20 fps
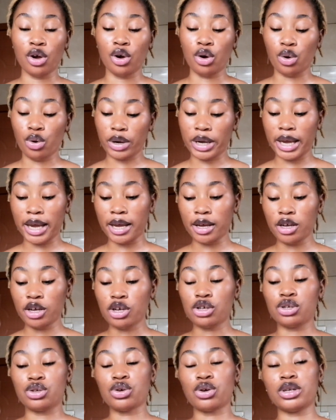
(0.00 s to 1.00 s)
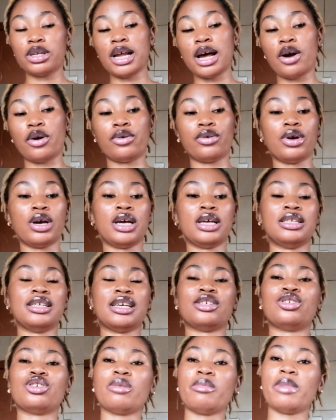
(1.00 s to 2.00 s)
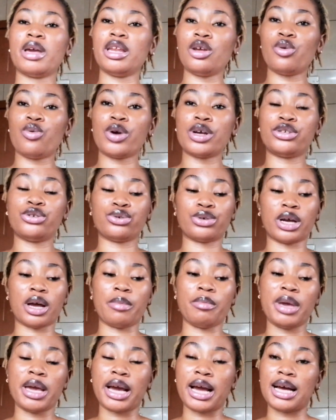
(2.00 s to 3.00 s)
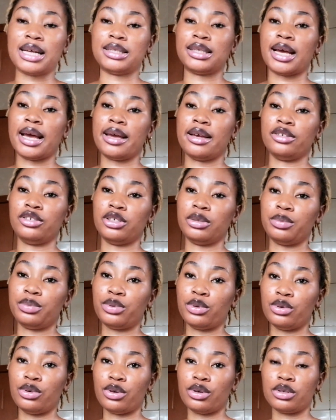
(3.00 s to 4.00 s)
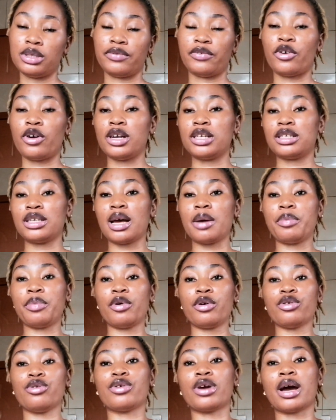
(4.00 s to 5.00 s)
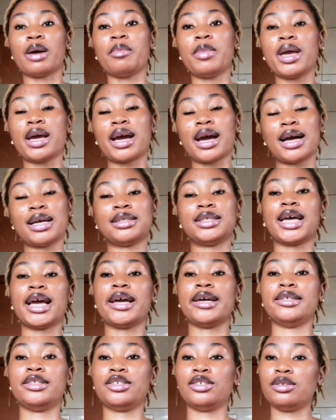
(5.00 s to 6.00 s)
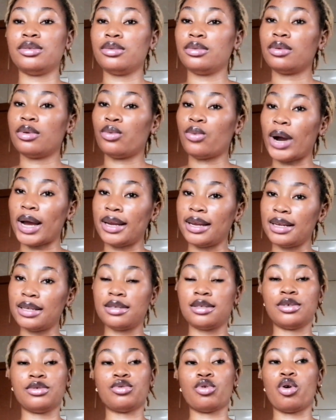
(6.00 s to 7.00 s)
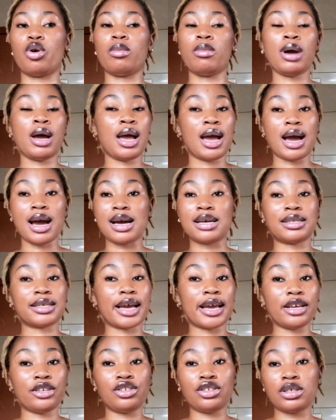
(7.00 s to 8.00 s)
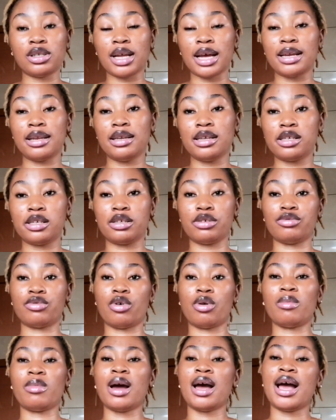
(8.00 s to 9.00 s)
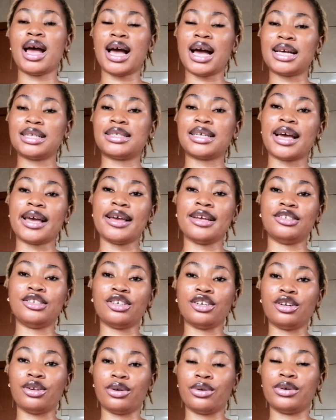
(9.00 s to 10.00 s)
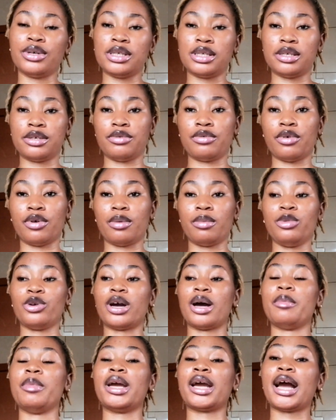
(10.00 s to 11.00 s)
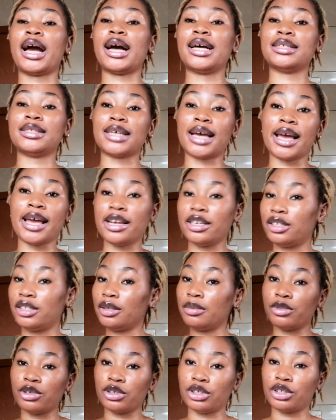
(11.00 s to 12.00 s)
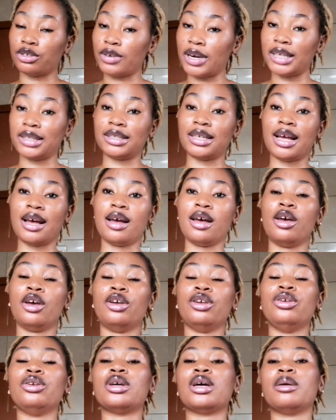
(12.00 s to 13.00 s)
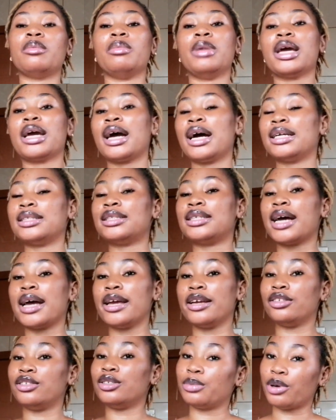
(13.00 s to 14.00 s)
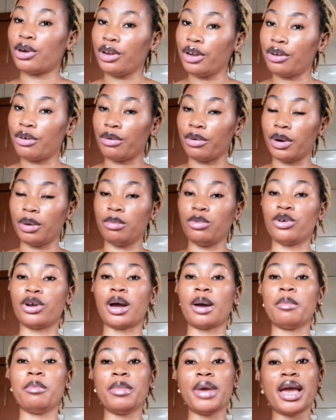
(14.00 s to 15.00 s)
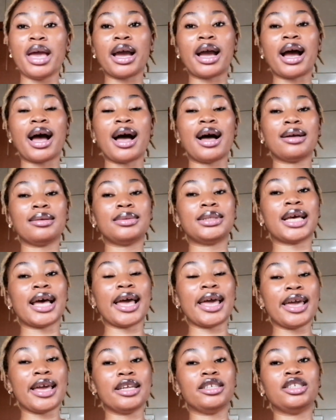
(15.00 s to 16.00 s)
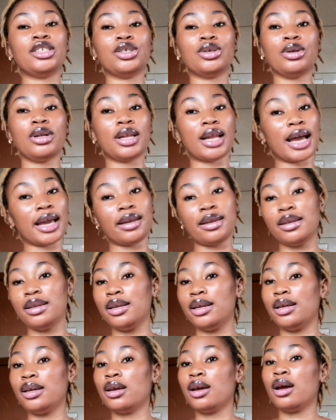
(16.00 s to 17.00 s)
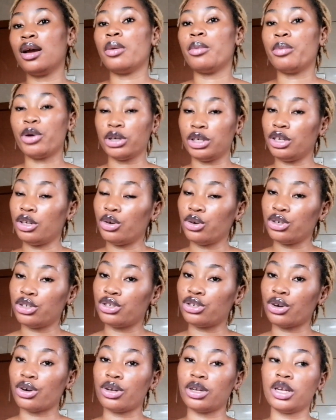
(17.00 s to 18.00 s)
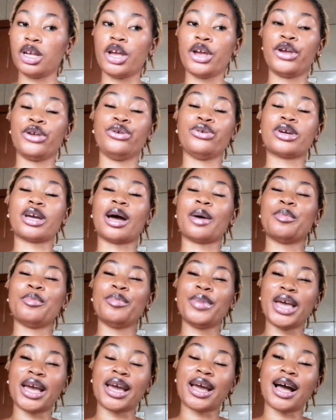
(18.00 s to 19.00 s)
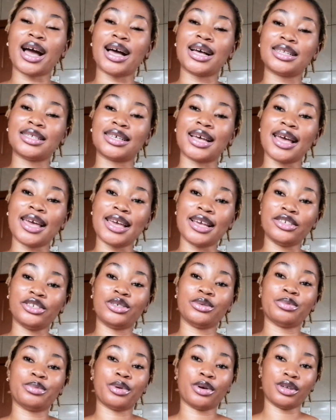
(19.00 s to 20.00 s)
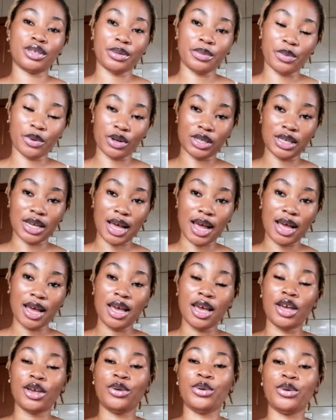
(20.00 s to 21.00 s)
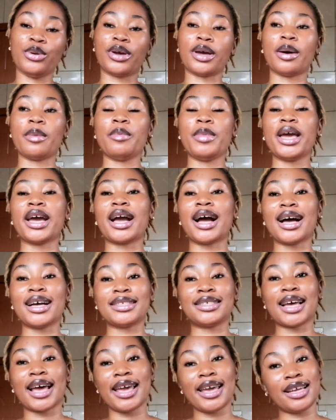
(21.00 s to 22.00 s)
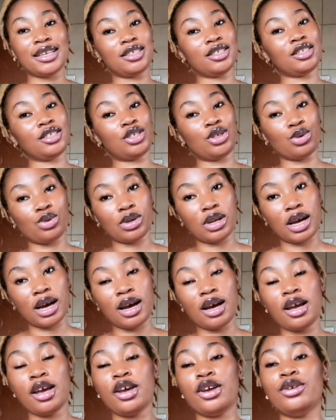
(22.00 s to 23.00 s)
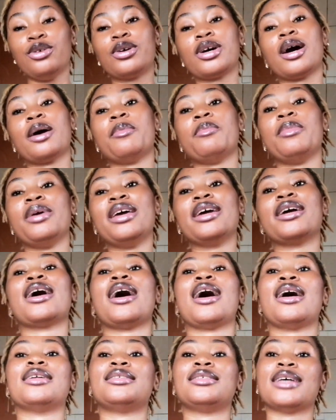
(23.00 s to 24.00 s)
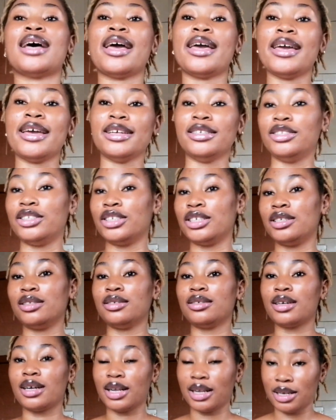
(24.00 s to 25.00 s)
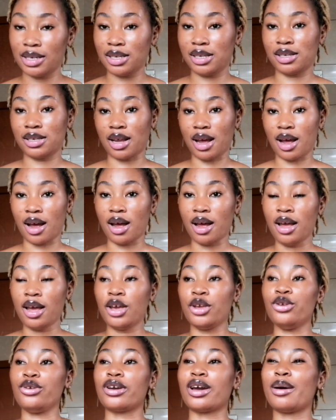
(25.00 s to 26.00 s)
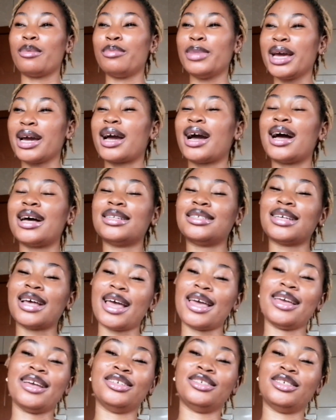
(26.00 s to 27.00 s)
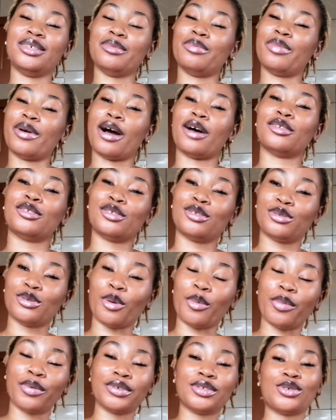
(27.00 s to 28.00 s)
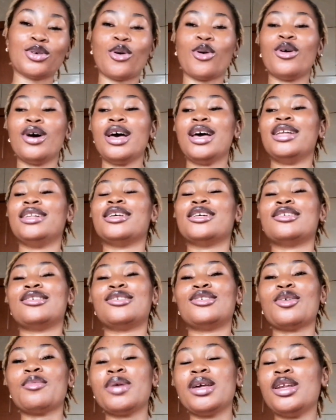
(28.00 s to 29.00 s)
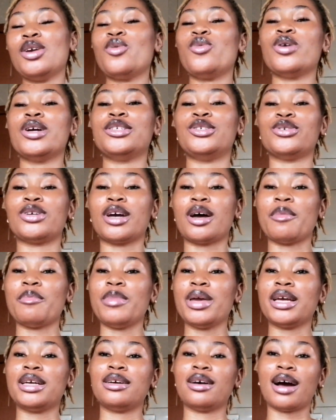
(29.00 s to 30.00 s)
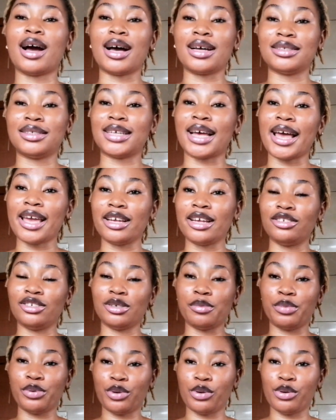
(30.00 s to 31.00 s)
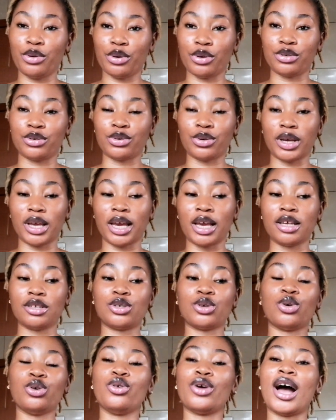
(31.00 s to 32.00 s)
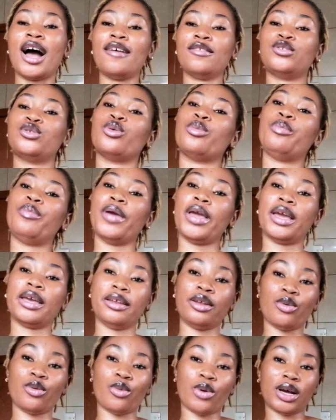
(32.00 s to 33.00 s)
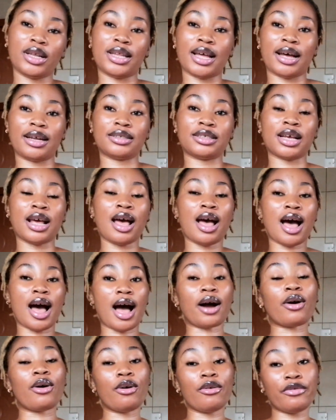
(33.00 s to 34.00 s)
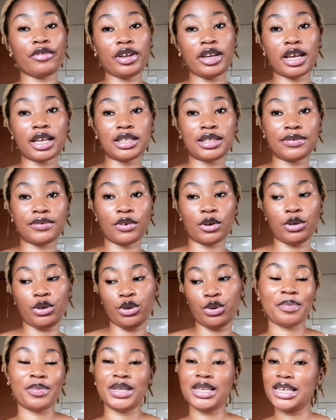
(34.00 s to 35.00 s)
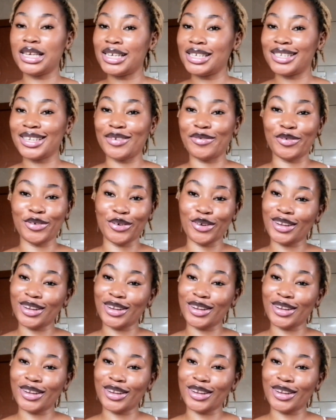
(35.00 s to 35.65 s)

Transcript: Okay, so now there are so many ways you can make anti-aging products. For example, you can make anti-aging whitening serum, anti-aging lightening serum, anti-aging glowing serum. You can make anti-aging moisturizer, you can make anti-aging body cream, you can make anti-aging lightening body lotion, you can make anti-aging body butter, you can make anti-aging toner, you can make anti-aging cleanser. You can make anti-aging bar soap. So there's so many ways you can make anti-aging products. Okay, so you have to pick the one that are convenient for you. Please, if you know